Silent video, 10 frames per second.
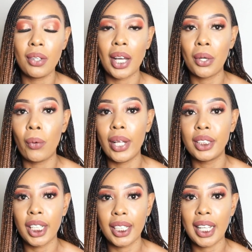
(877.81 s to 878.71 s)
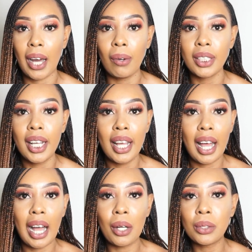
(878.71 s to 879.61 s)
You can go and check it out.
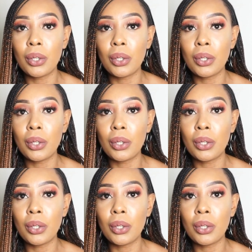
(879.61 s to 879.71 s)
I'd also